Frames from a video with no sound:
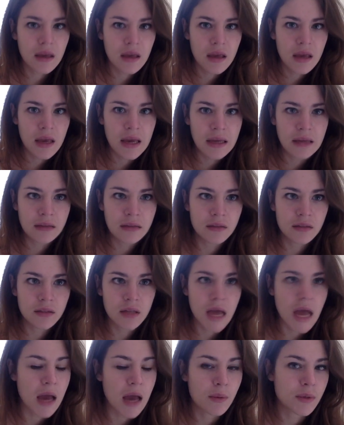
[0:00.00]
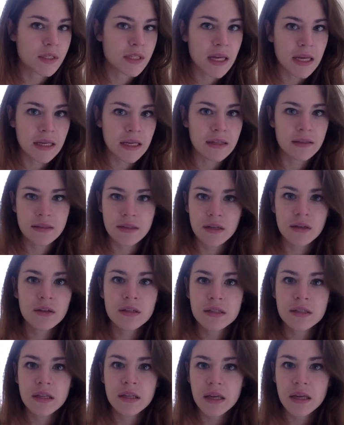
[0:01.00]
and I was taken
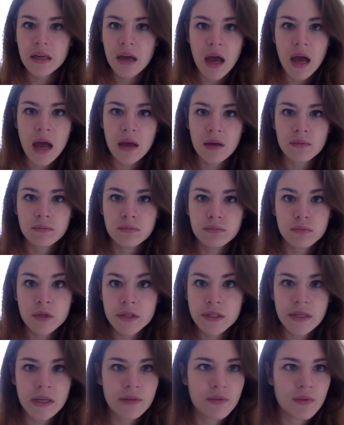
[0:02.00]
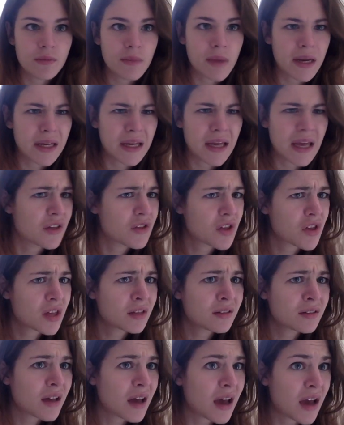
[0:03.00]
seriously. I was given
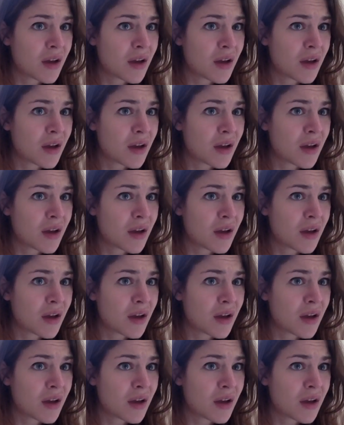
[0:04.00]
medication.